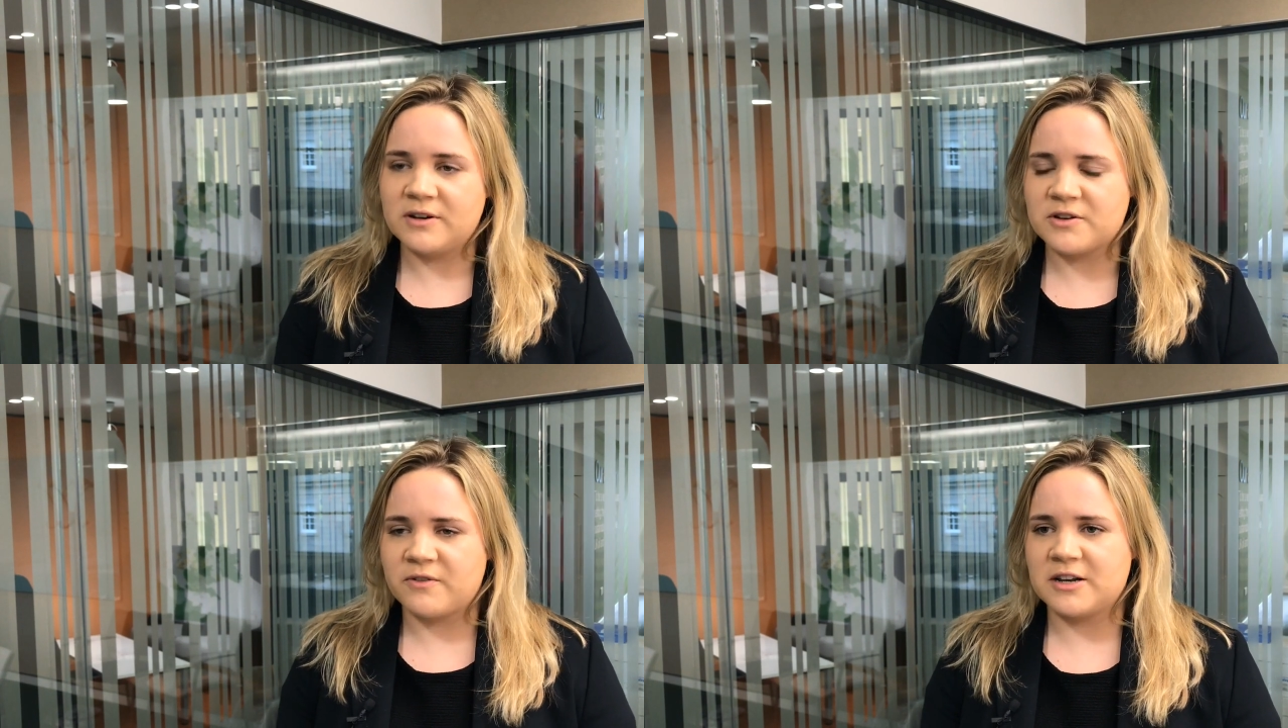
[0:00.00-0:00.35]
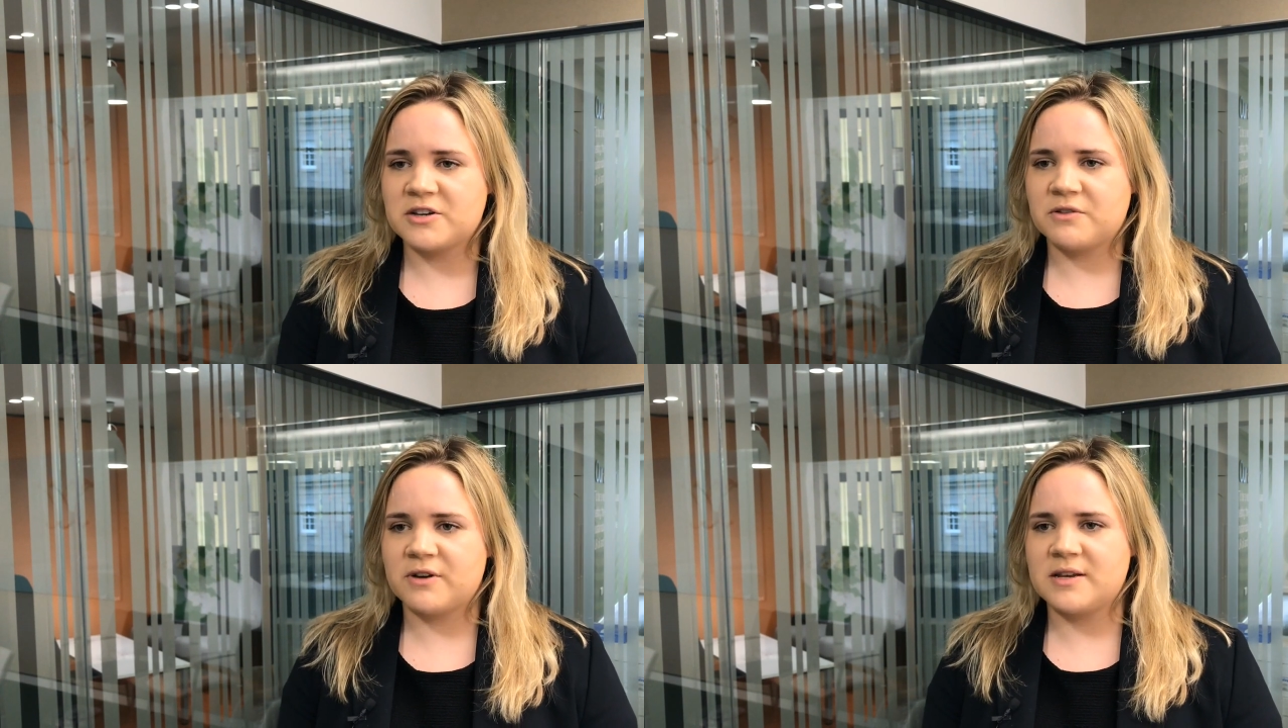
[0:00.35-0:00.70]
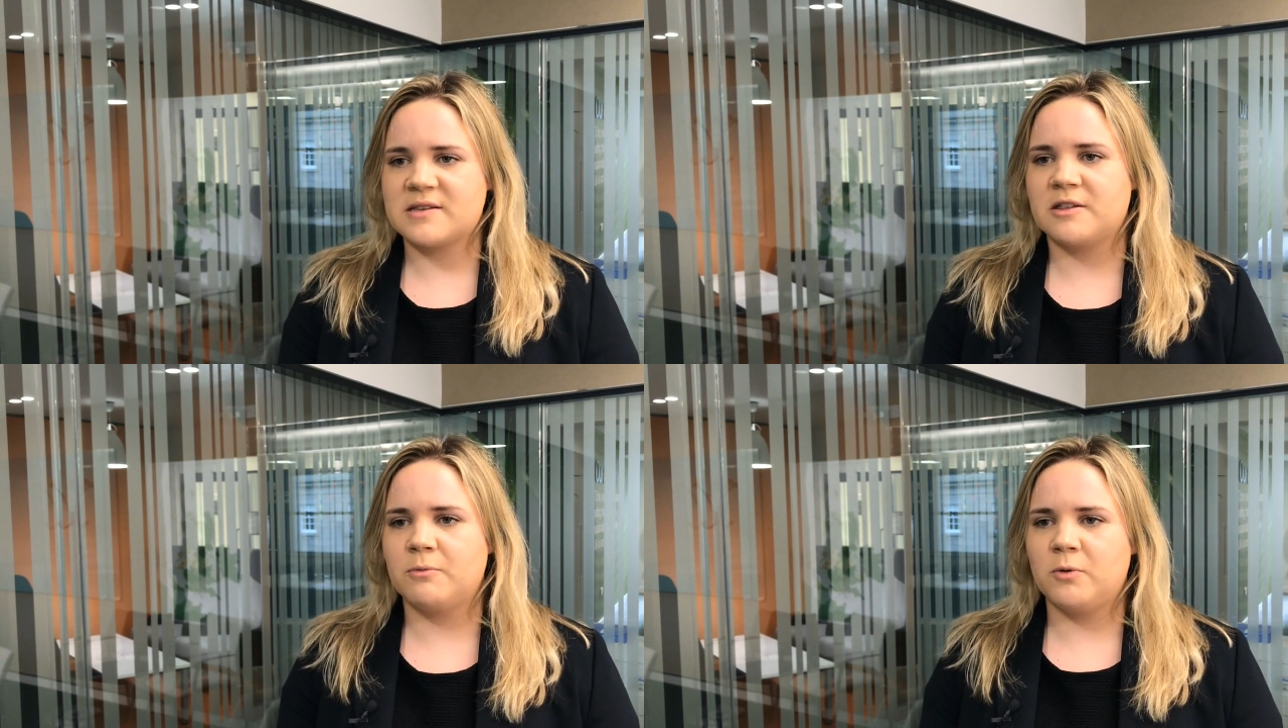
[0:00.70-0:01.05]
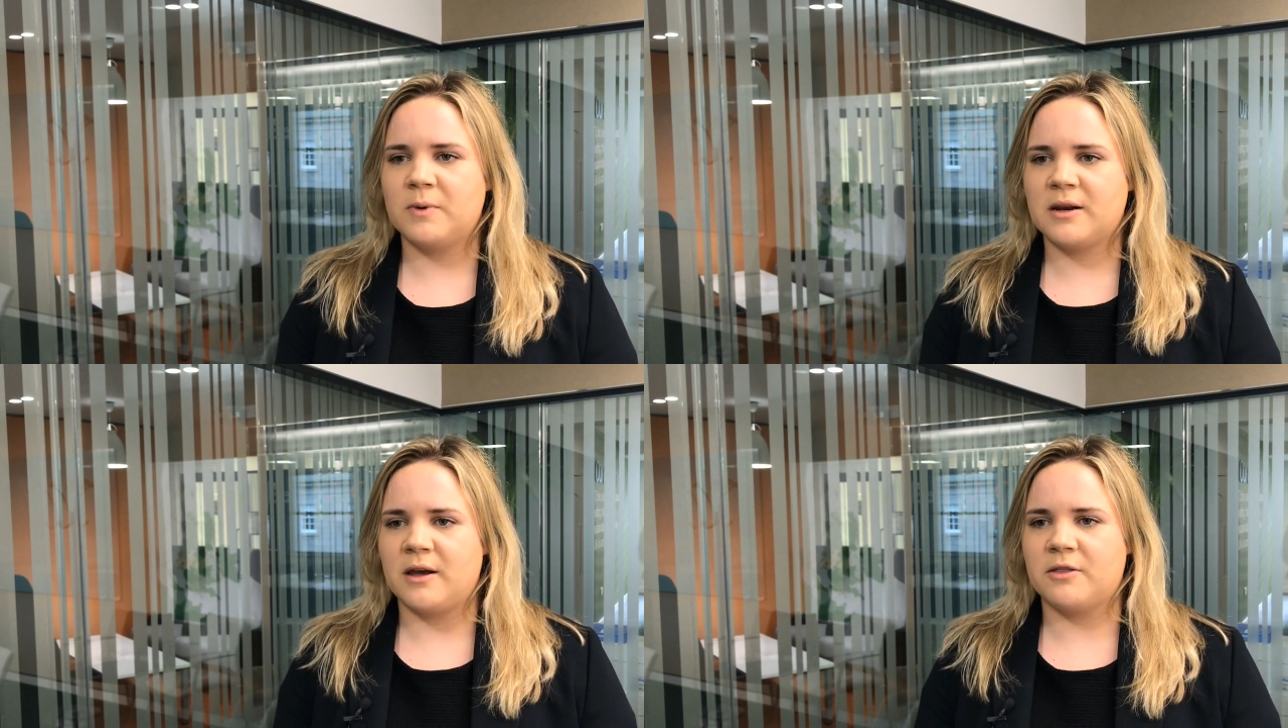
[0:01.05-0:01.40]
intervention rates at the
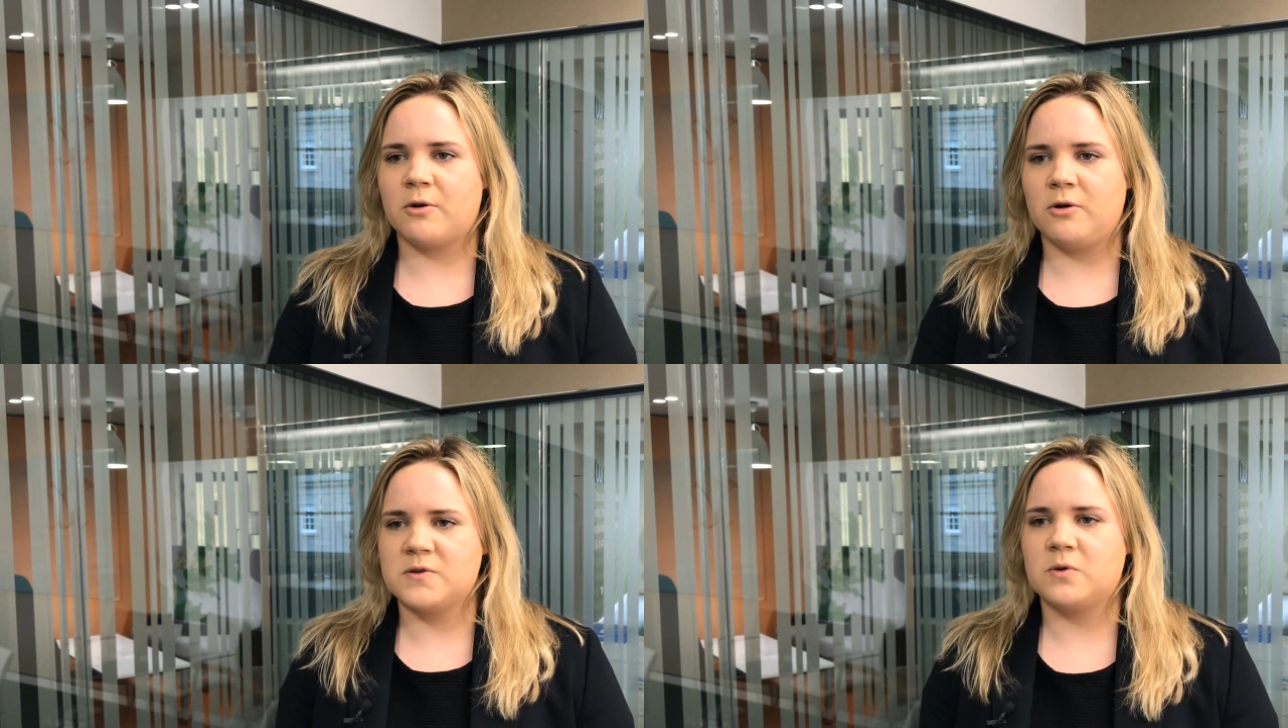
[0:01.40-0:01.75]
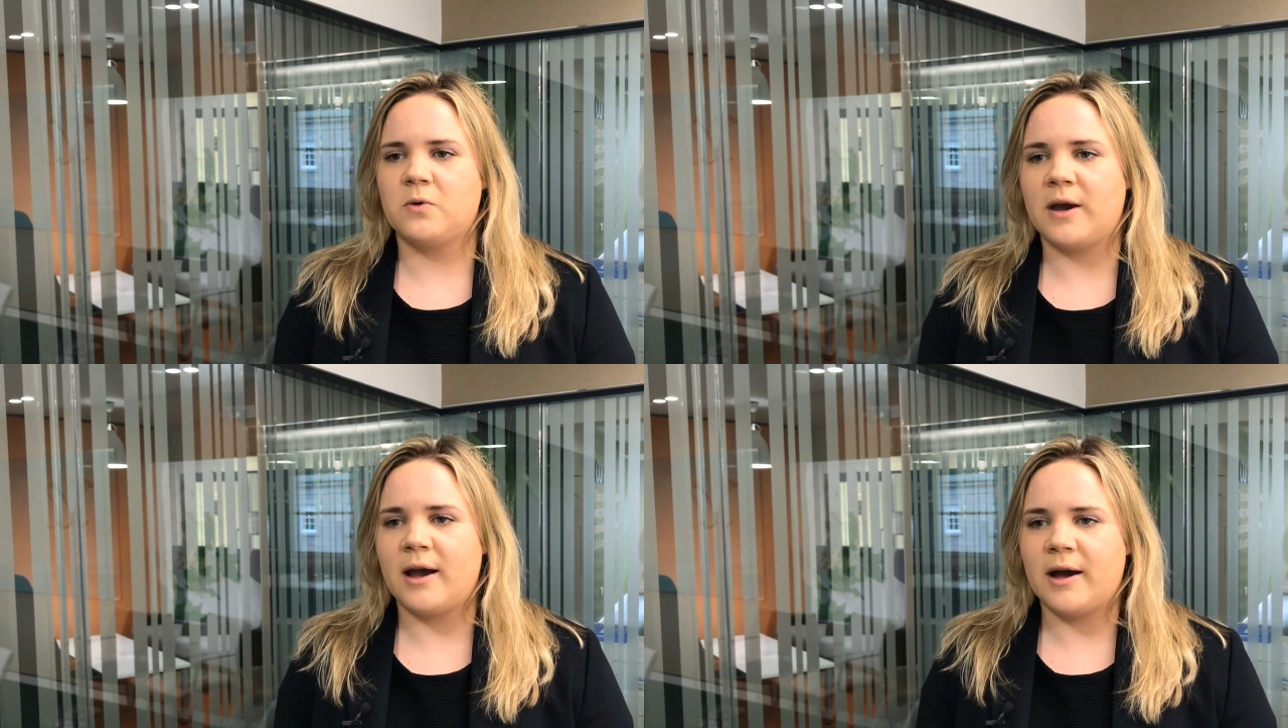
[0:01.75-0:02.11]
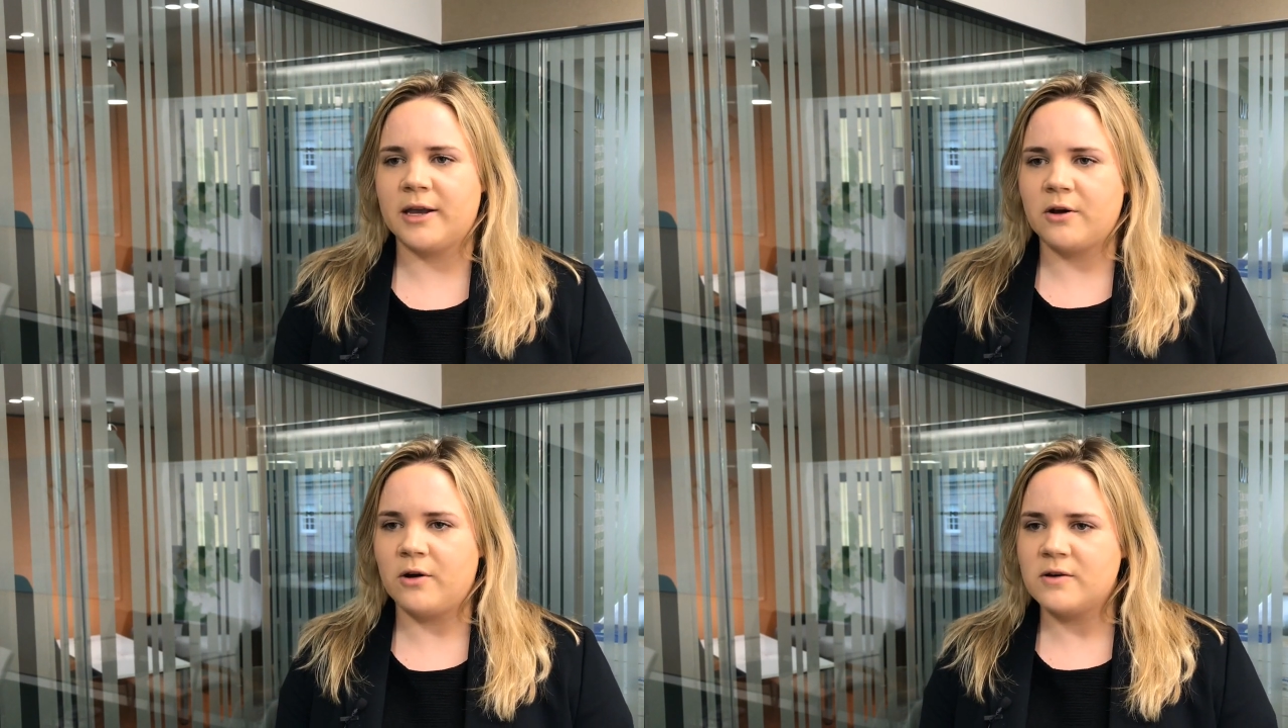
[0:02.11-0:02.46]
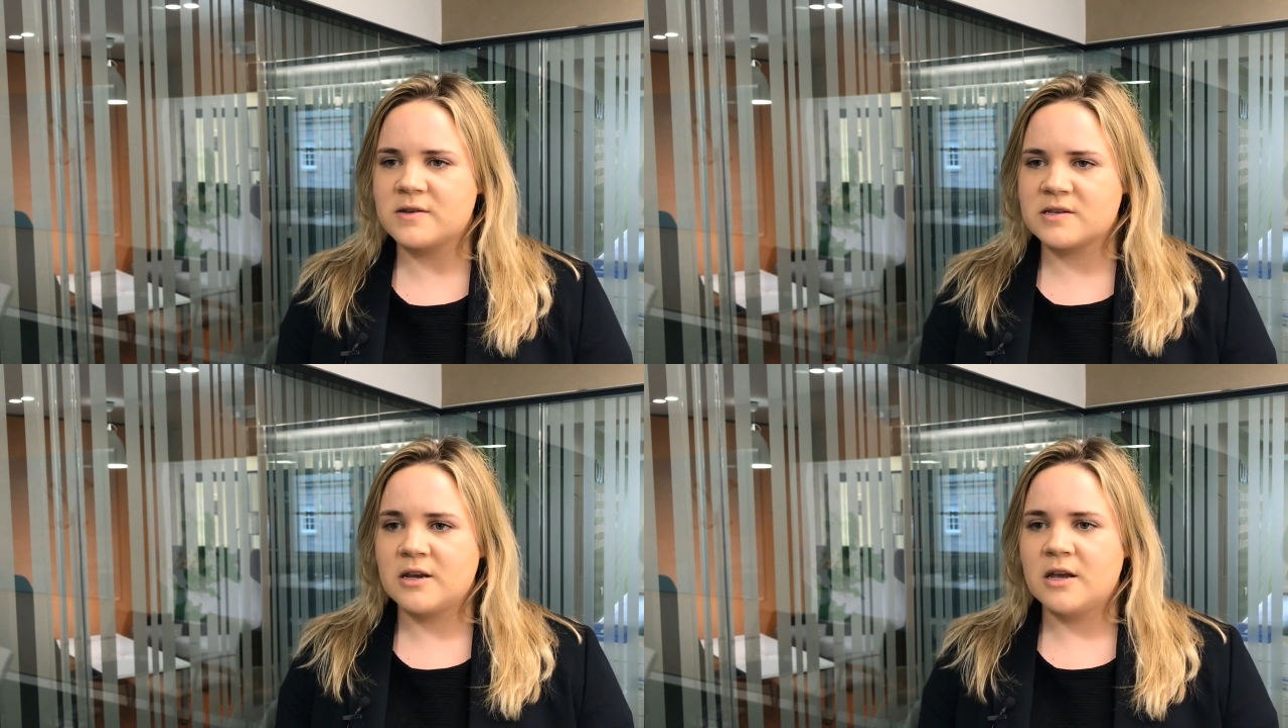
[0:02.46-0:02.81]
moment, and they're also quite high
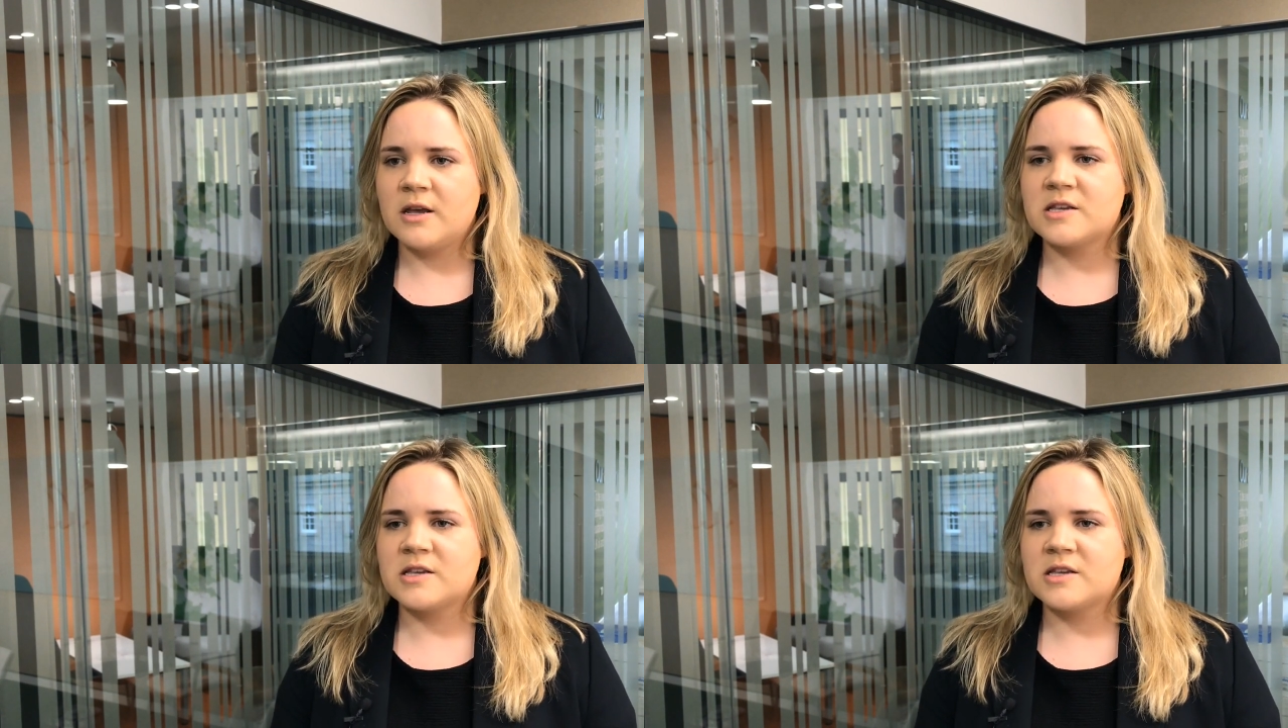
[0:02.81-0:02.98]
cost.